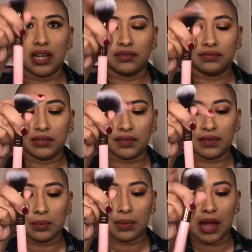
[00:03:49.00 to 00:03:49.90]

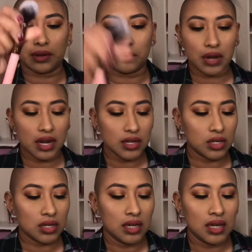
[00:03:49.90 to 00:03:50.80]
fluffy powder
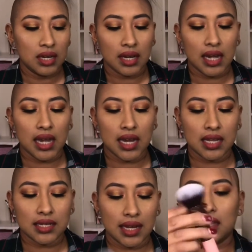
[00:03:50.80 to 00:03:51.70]
brush,
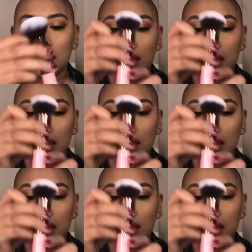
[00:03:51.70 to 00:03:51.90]
and a